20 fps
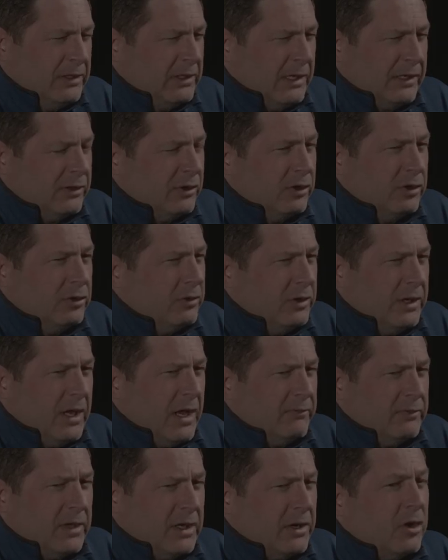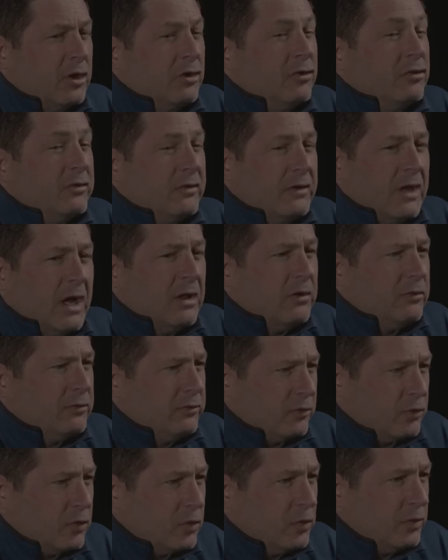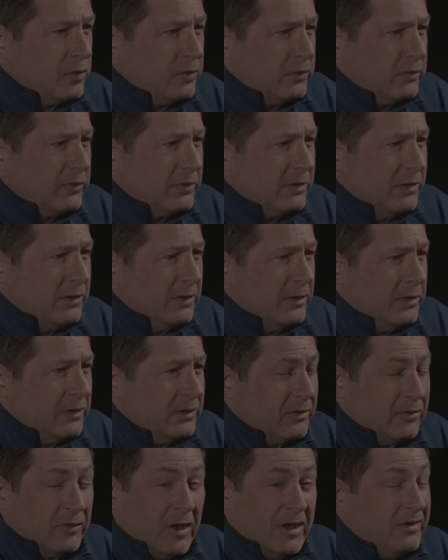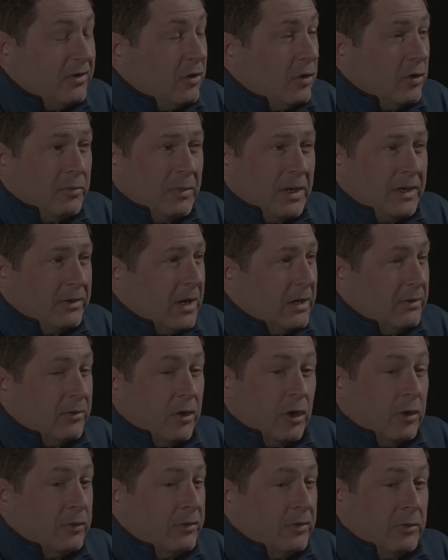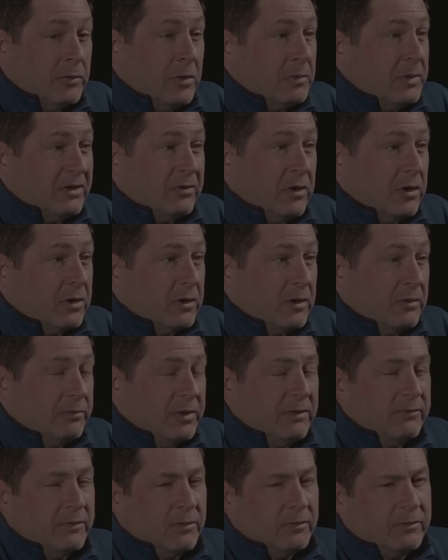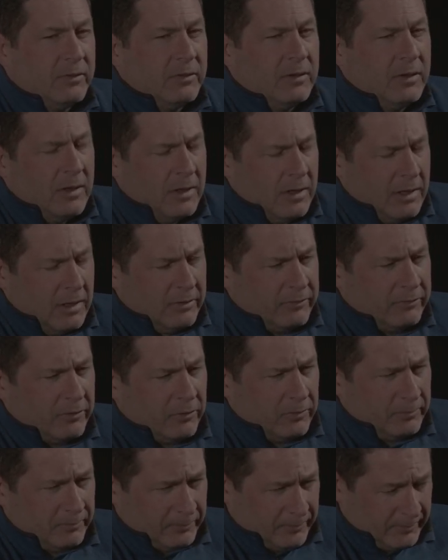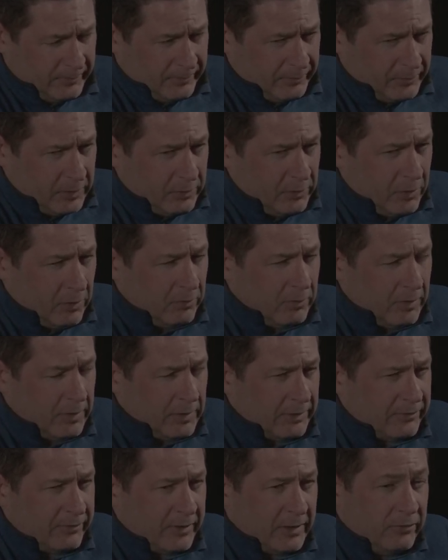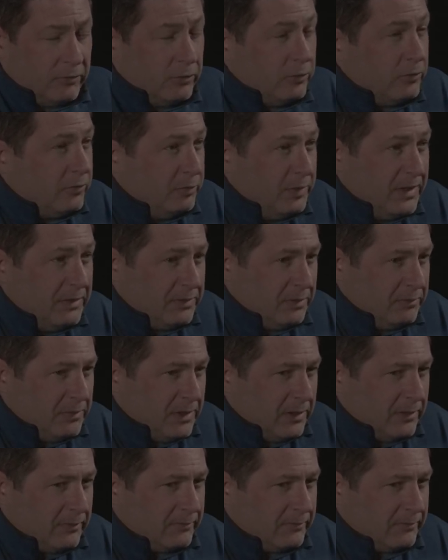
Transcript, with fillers: would li- like literally have like hundreds of dollars of quarters because I did all my I did all my talking on payphones. So, you know, let's say dude's beeping